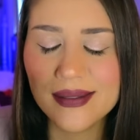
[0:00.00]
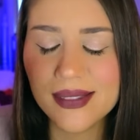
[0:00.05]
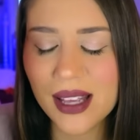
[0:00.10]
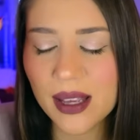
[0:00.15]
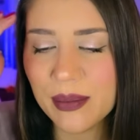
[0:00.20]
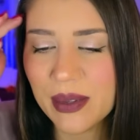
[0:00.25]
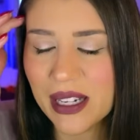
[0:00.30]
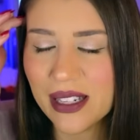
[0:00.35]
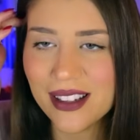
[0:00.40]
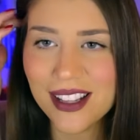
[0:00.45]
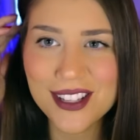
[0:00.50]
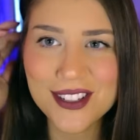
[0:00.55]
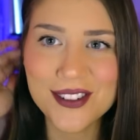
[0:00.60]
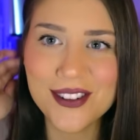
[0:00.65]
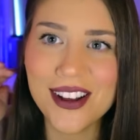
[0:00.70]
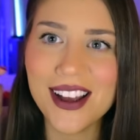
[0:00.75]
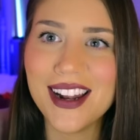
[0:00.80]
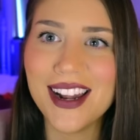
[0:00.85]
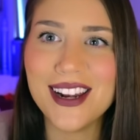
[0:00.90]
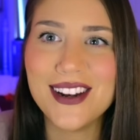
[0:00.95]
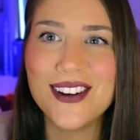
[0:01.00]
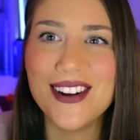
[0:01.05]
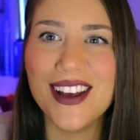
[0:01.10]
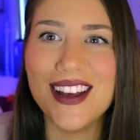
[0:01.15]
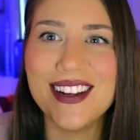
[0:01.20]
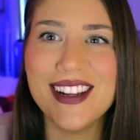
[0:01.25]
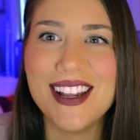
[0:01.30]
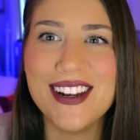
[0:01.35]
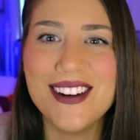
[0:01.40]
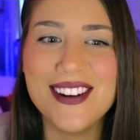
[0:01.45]
I mean, unless you're an
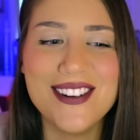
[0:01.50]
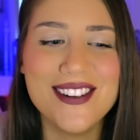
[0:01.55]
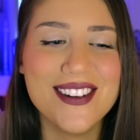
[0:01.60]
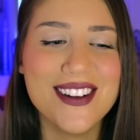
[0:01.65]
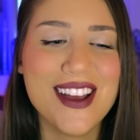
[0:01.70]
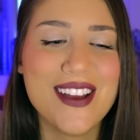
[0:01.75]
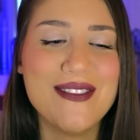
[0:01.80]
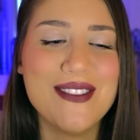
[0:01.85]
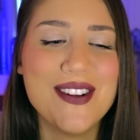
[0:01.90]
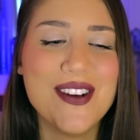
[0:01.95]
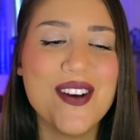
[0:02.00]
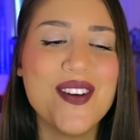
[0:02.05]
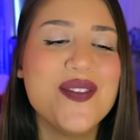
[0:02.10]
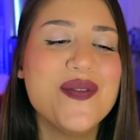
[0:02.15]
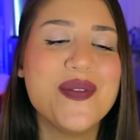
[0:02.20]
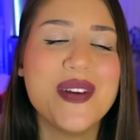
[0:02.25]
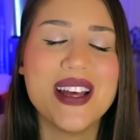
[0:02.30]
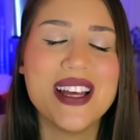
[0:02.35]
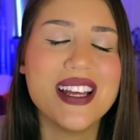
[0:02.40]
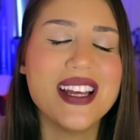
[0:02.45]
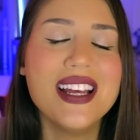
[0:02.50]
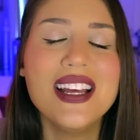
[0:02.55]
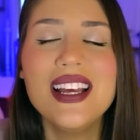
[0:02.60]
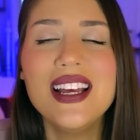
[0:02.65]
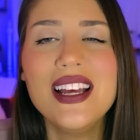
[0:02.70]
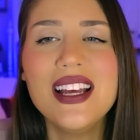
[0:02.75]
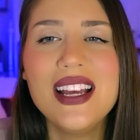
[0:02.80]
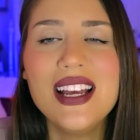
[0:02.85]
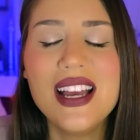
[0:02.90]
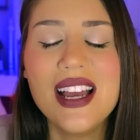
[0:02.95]
editor, I would hope, but
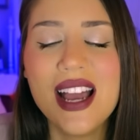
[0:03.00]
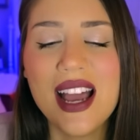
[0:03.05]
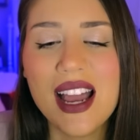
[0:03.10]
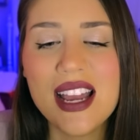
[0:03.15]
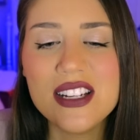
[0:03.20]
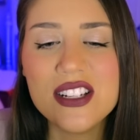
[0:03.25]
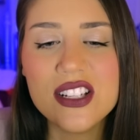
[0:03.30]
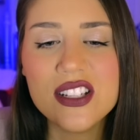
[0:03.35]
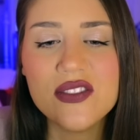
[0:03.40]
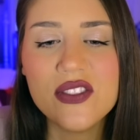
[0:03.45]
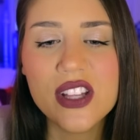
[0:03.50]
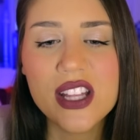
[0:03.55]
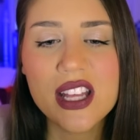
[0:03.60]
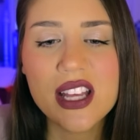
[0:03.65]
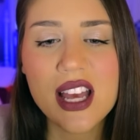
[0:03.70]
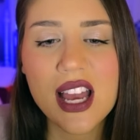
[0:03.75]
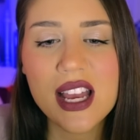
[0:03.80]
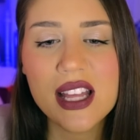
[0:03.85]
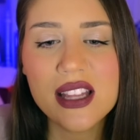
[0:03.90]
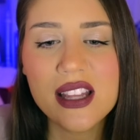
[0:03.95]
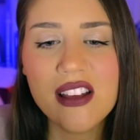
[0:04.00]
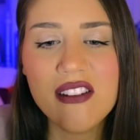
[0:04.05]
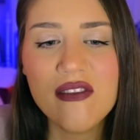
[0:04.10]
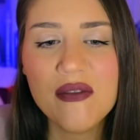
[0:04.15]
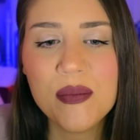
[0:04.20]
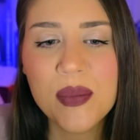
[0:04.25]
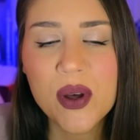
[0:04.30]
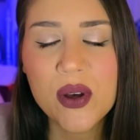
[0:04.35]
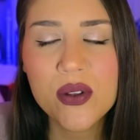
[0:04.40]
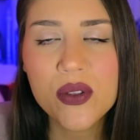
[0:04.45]
I just feel like I love
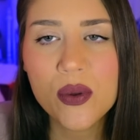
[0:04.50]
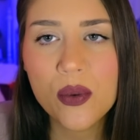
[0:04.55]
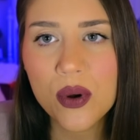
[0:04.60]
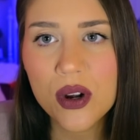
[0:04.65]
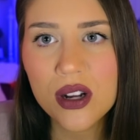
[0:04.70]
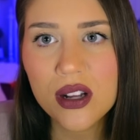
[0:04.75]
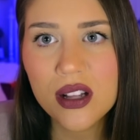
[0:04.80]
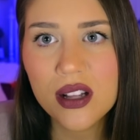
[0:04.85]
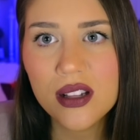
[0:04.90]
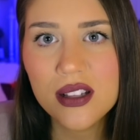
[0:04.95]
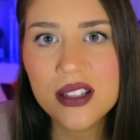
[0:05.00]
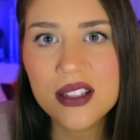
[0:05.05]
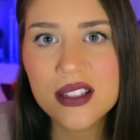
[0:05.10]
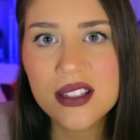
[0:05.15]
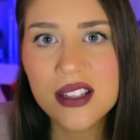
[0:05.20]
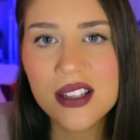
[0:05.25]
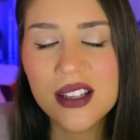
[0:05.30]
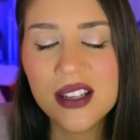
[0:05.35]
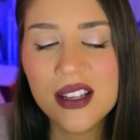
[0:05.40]
both worlds,